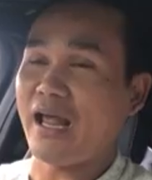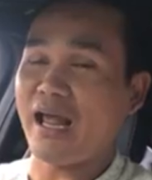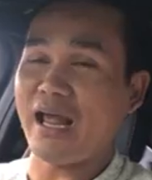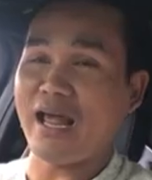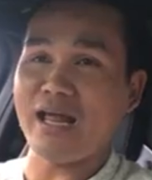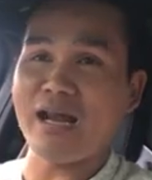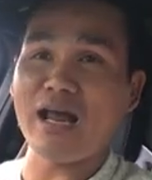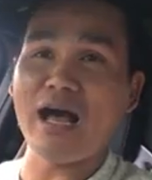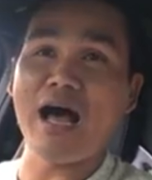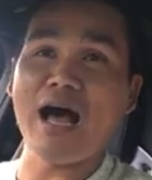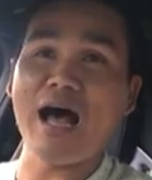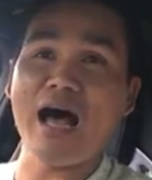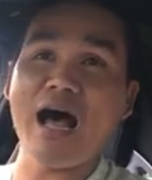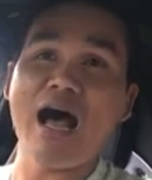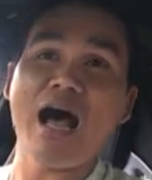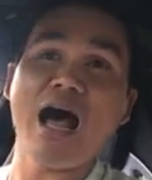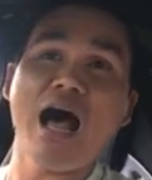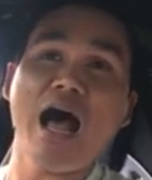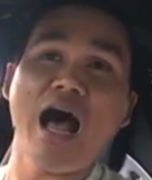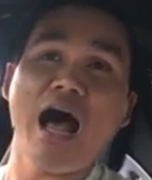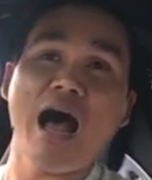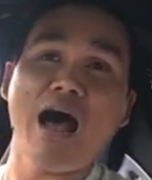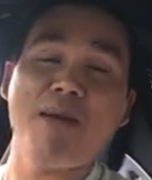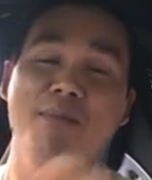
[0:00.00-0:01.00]
And
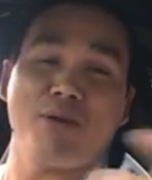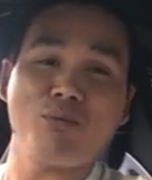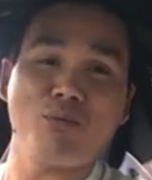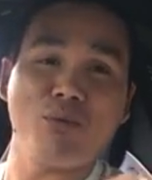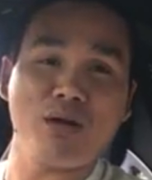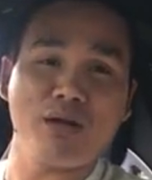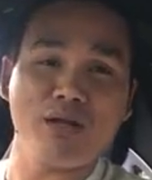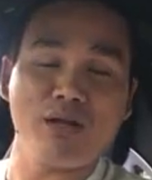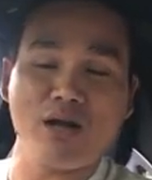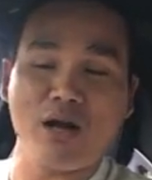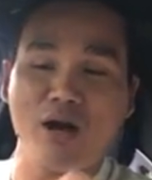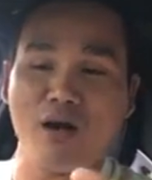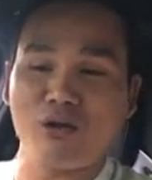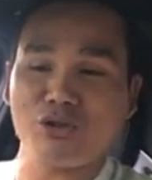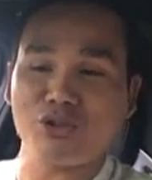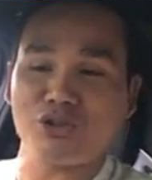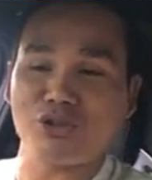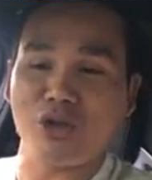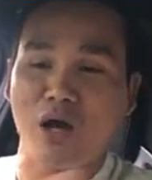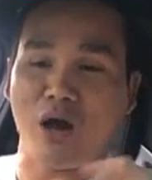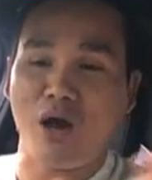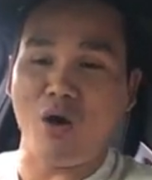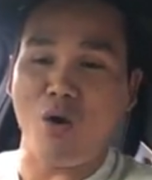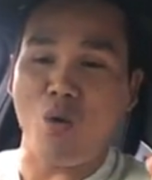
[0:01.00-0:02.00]
I'm a real, you know,
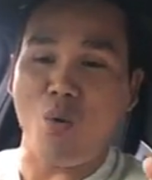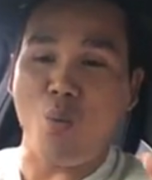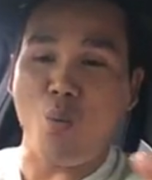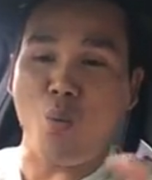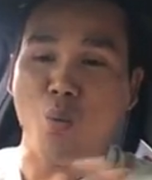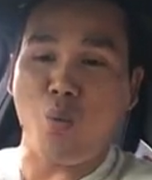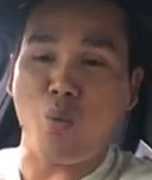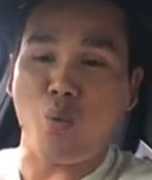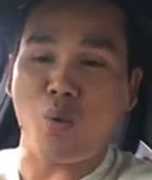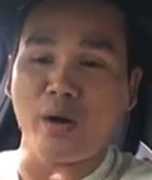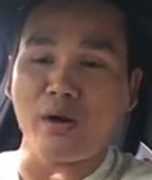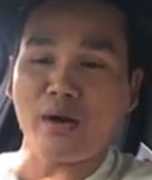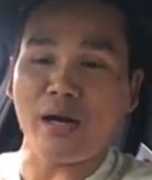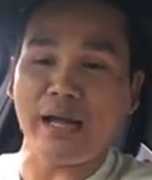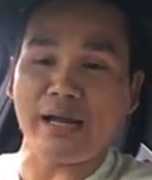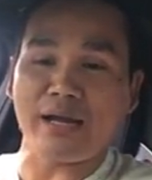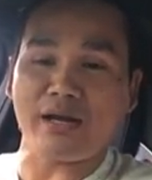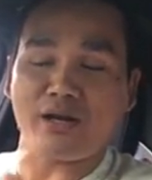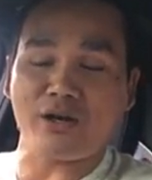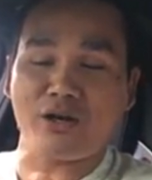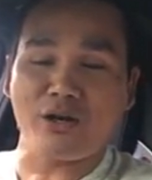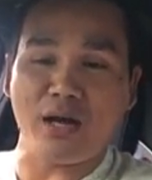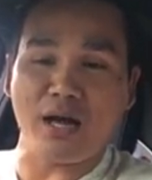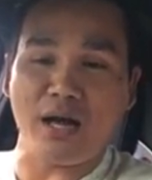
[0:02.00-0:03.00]
so we're
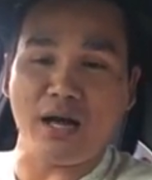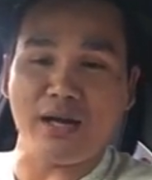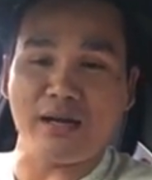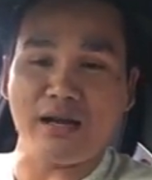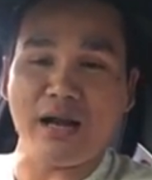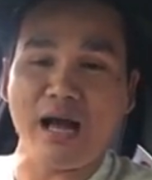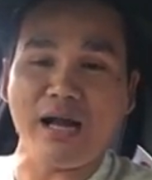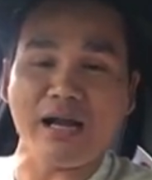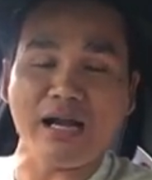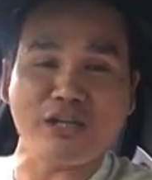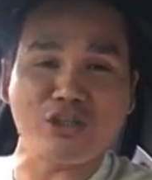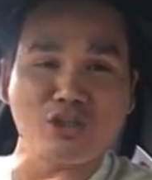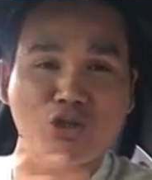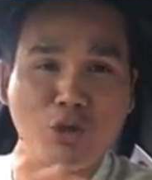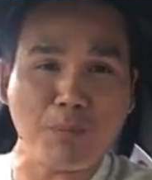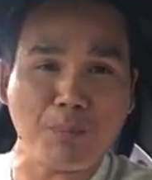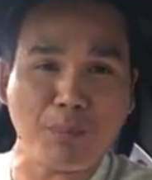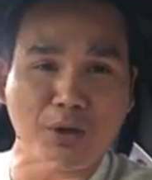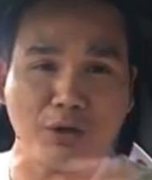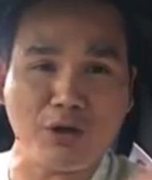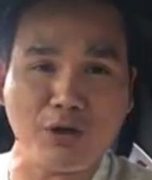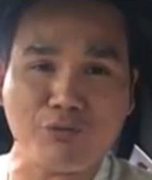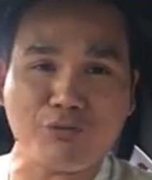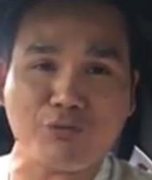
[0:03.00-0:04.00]
like not like
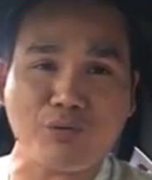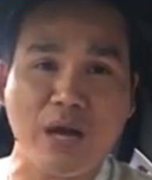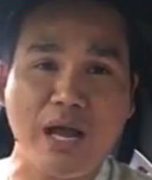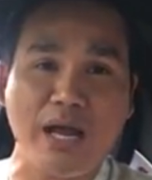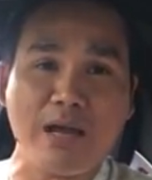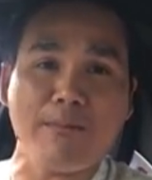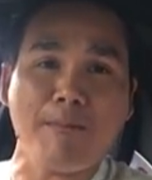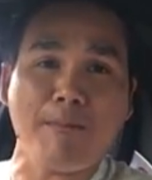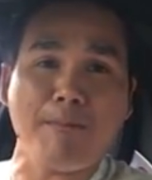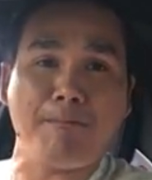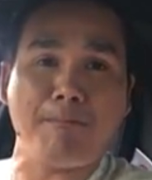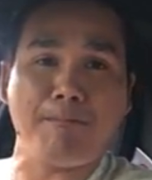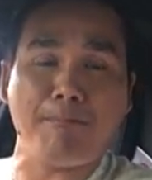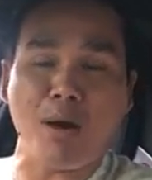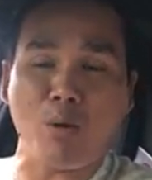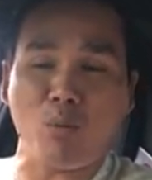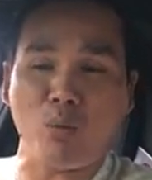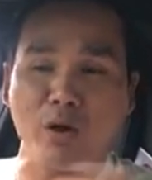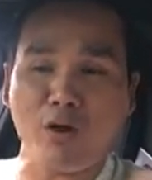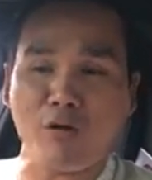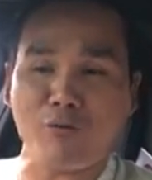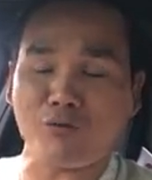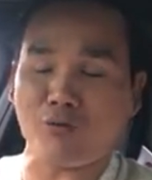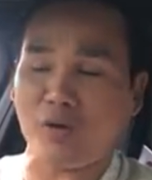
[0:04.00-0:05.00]
super good friend,
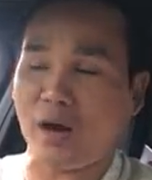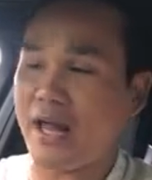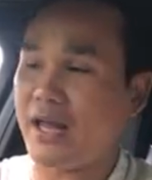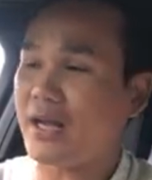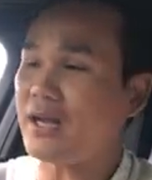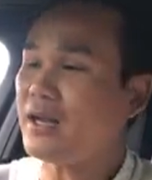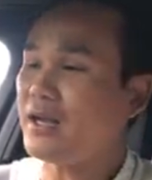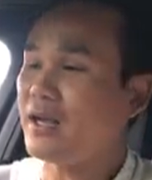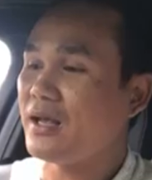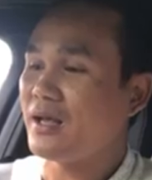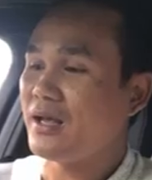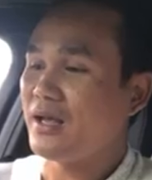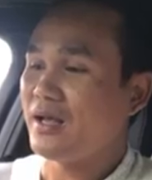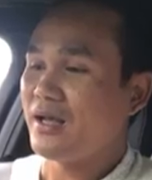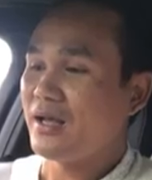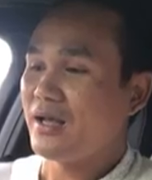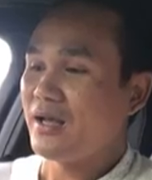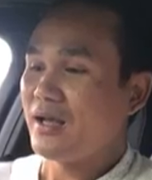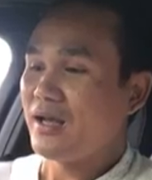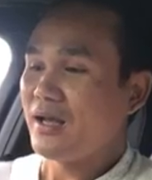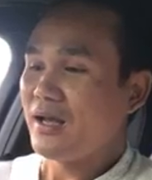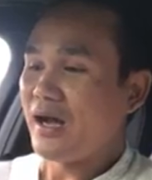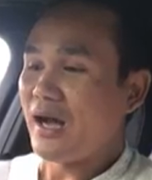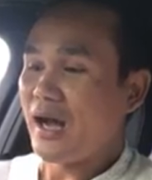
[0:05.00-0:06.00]
but we are friend.
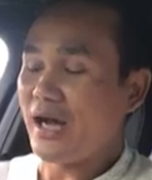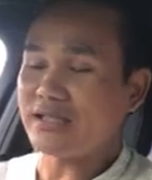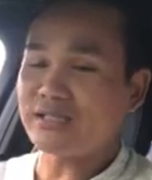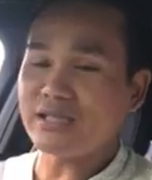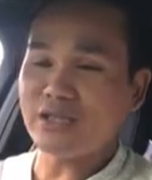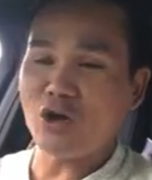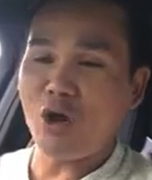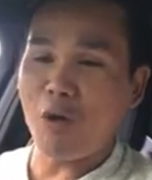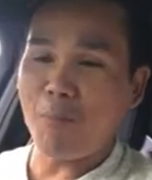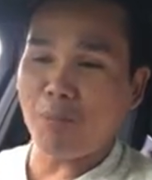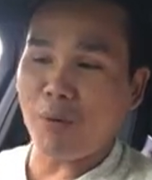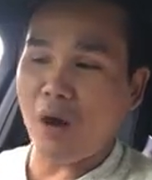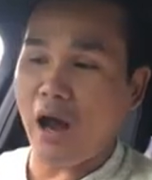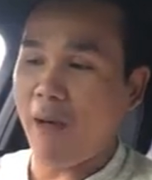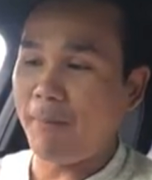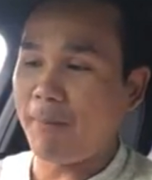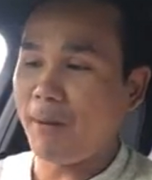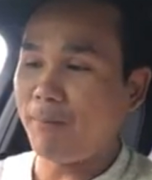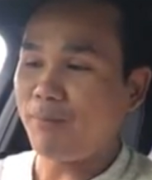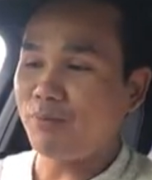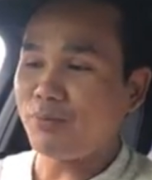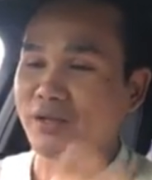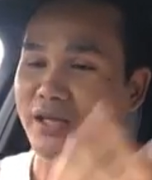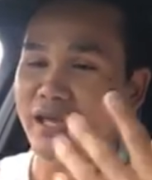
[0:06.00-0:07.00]
I said, no
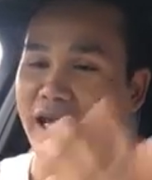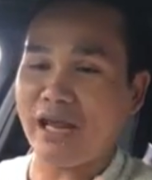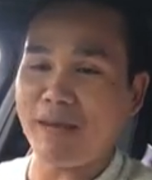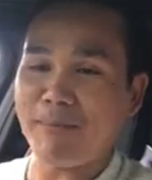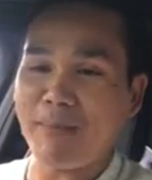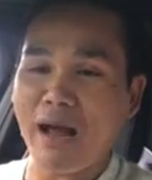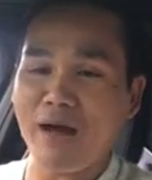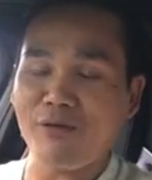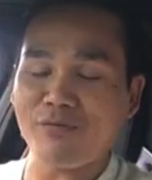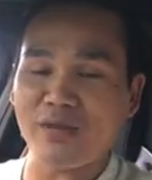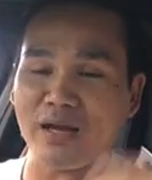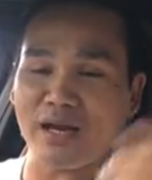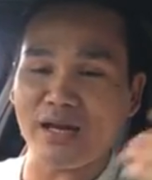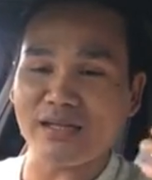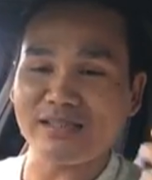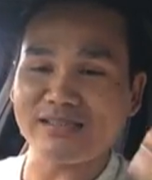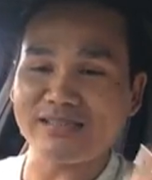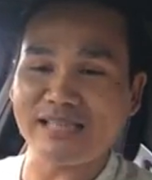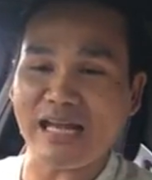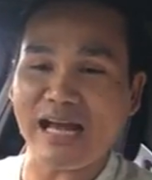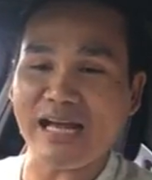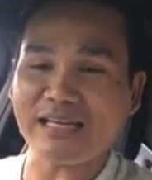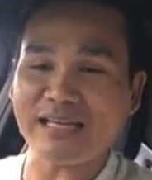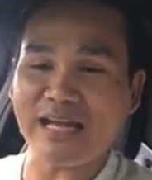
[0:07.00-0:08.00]
problem. Came out there,
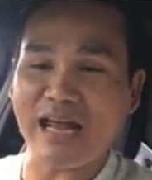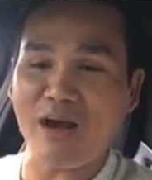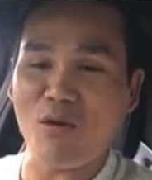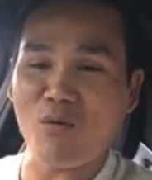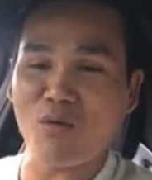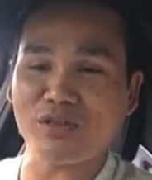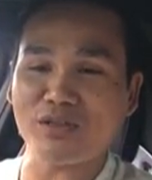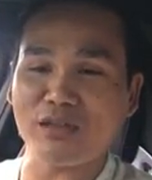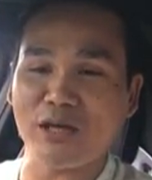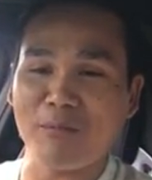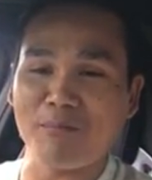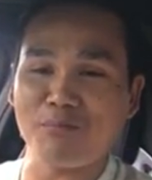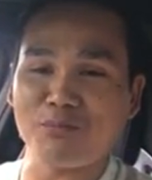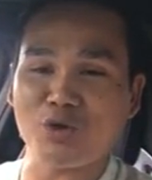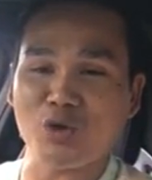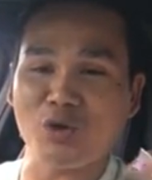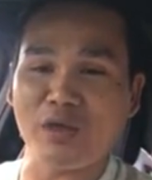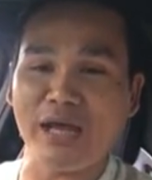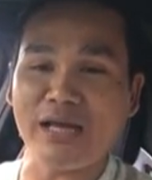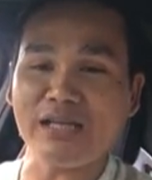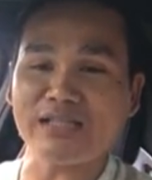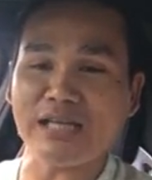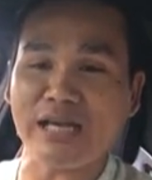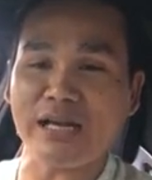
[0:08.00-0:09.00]
sat down with them.
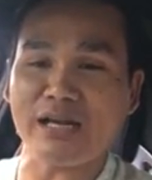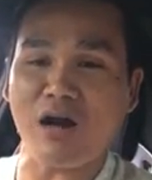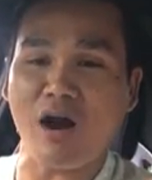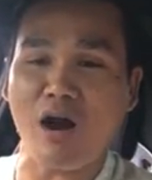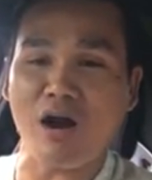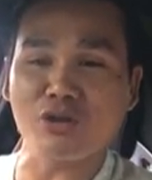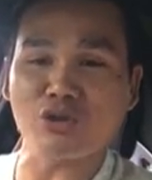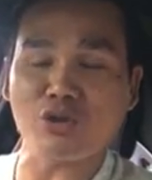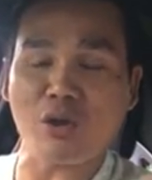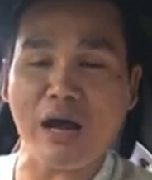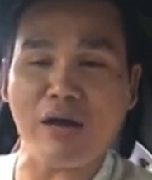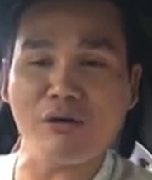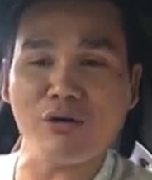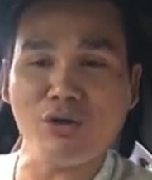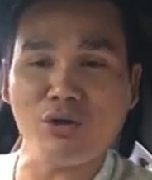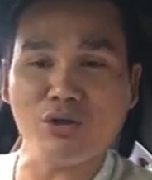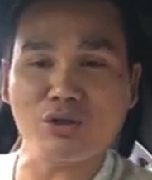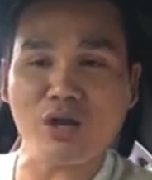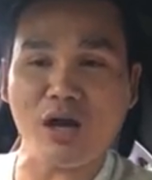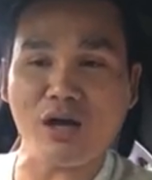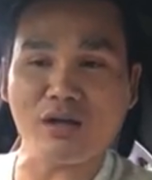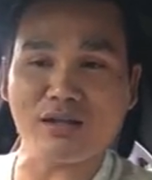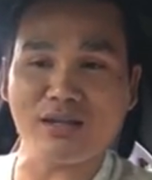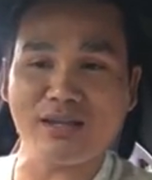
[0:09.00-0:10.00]
So they say, "Khang, so how do
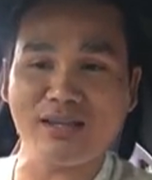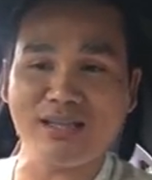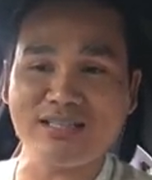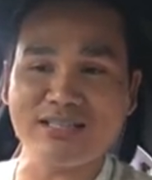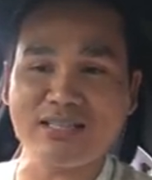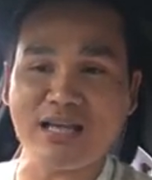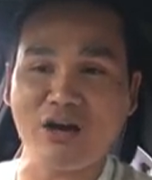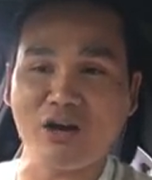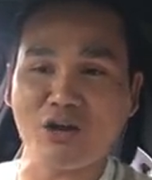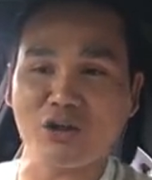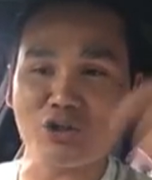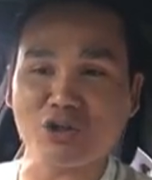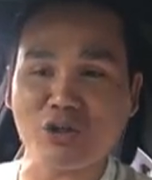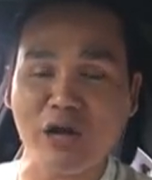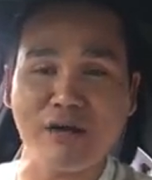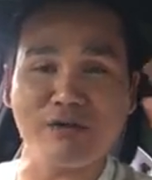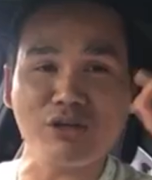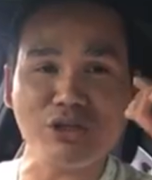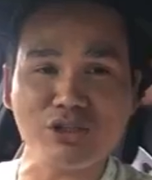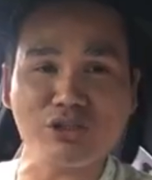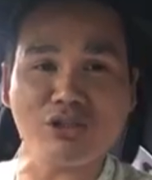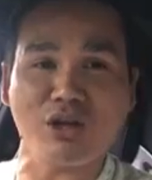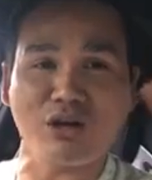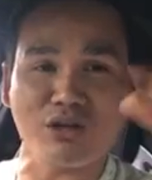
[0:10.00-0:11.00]
you talk to these sellers?" So
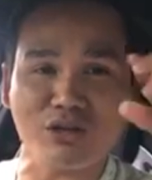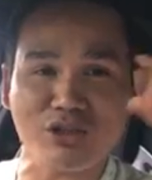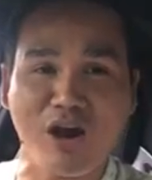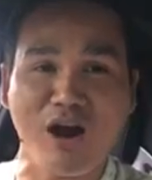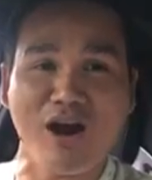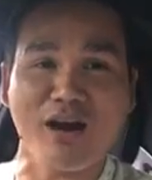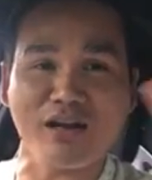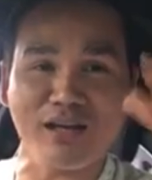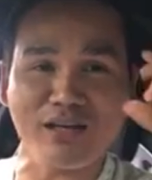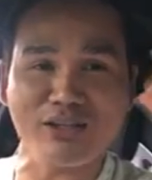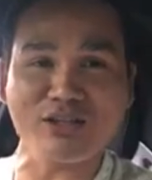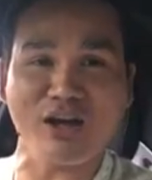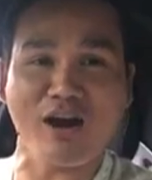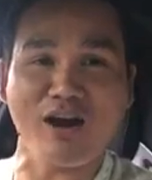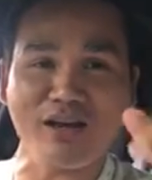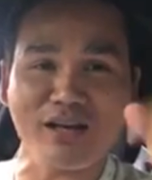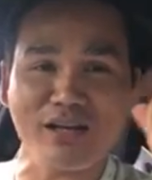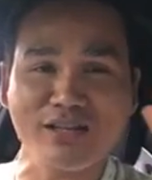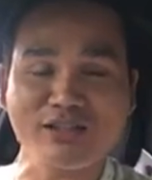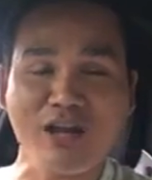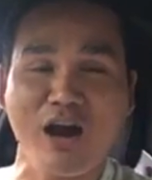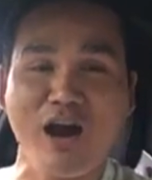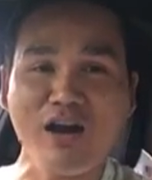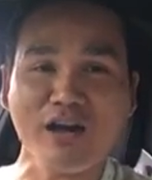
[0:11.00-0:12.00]
I just start talking,
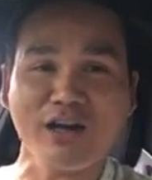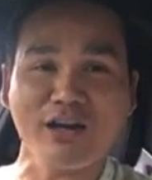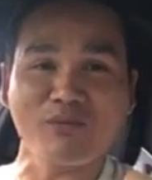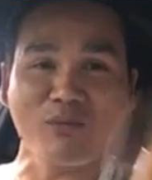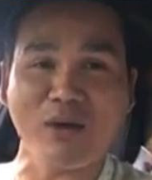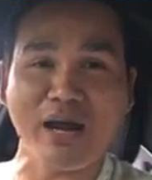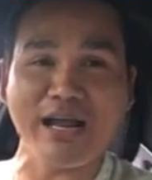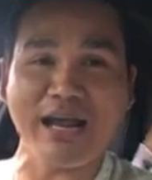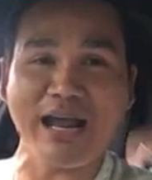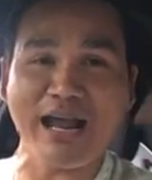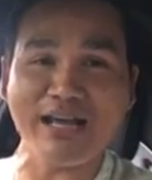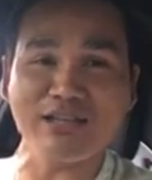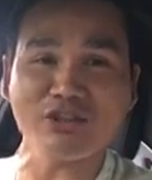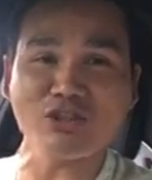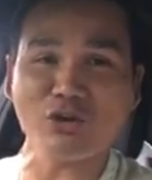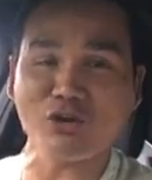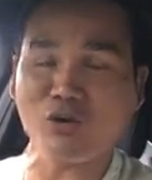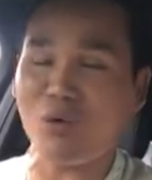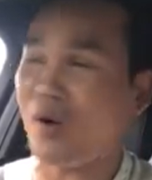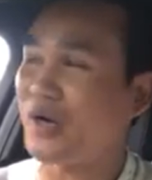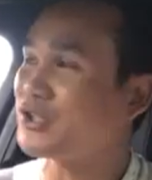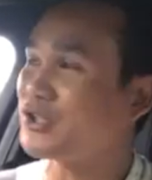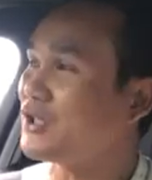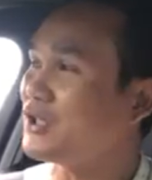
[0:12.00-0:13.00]
right?
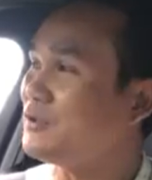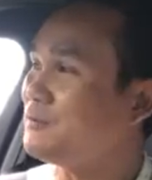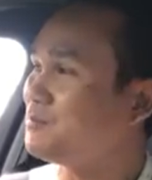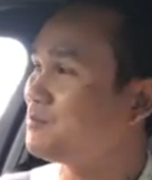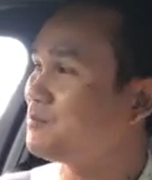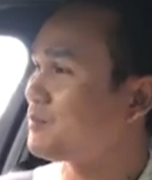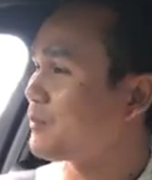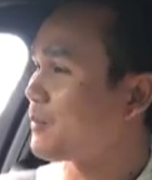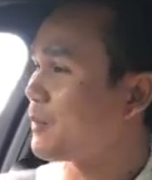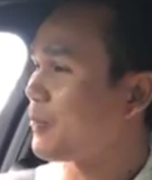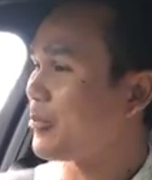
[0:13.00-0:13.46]
Answering question.